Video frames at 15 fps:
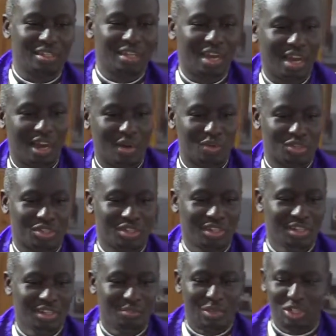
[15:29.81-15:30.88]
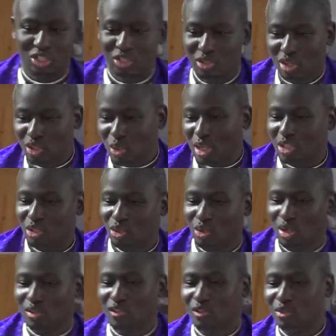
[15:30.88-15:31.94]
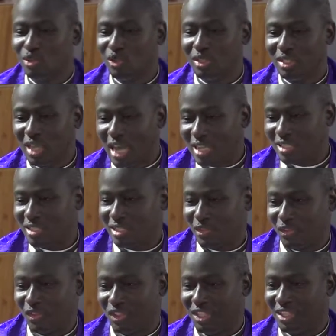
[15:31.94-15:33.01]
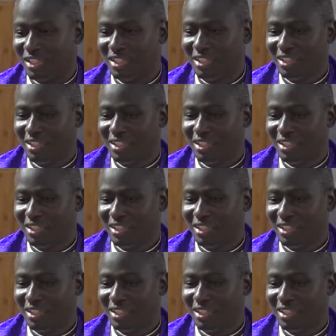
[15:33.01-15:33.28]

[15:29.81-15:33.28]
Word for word: in her house but she knows what she goes through with us, the free.